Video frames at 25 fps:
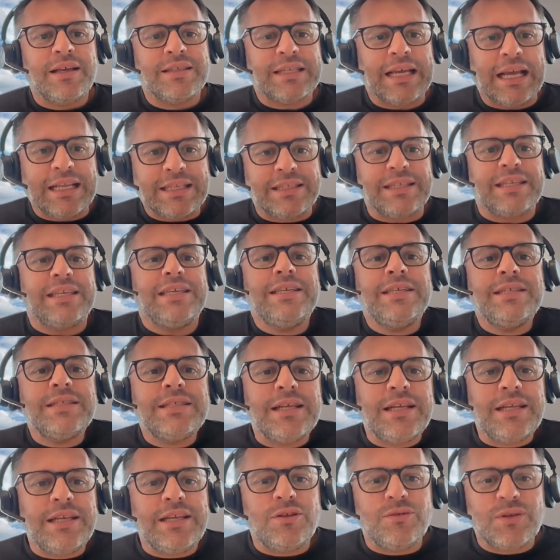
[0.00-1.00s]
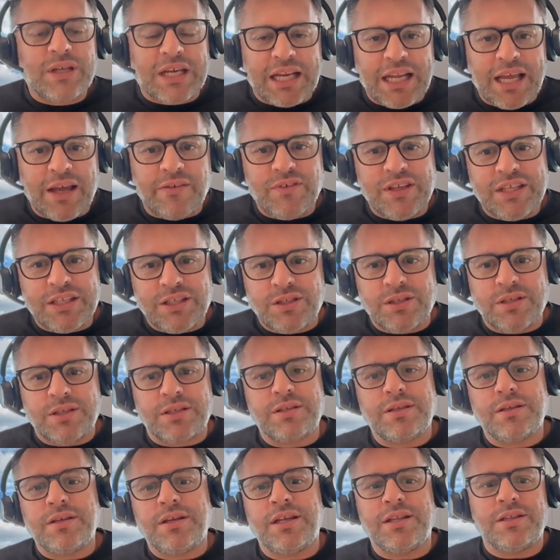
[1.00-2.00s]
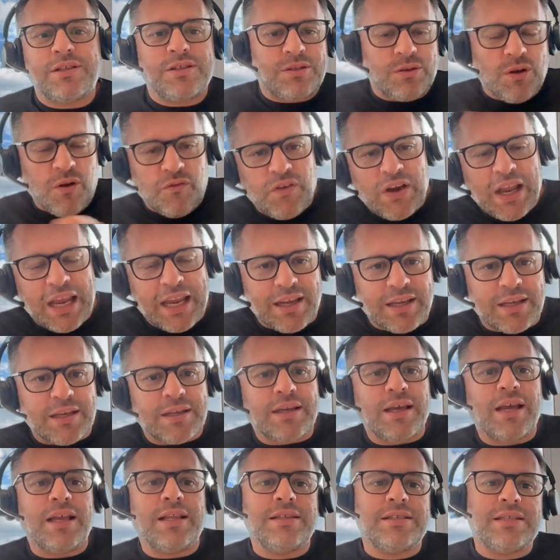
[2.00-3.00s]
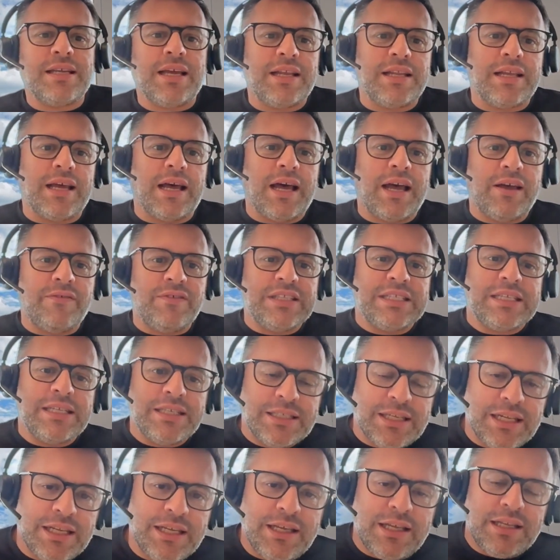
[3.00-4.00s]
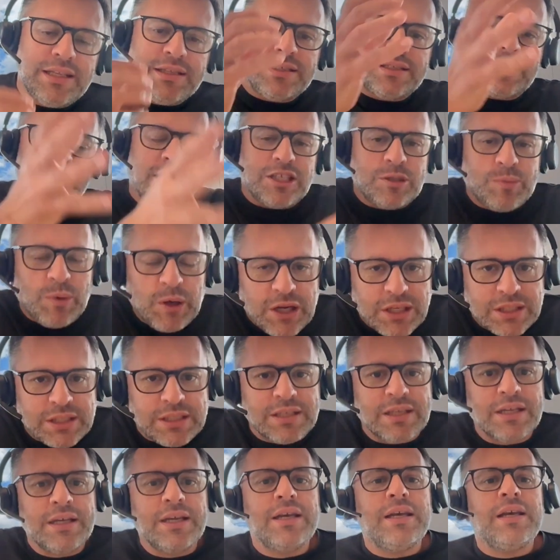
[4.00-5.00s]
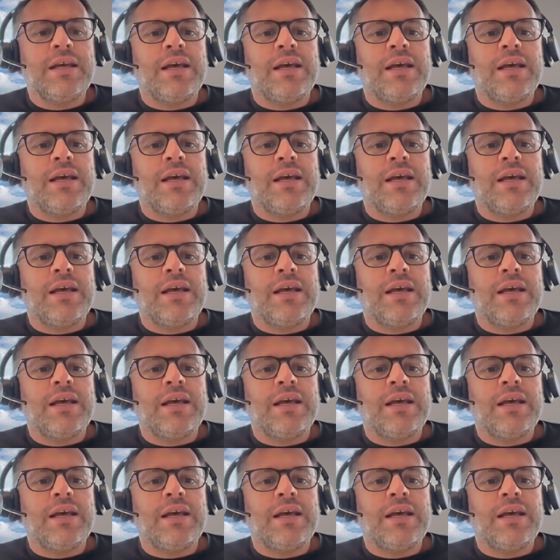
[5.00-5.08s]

that easily you can have it in Snowflake and then have it easily in ThoughtSpot,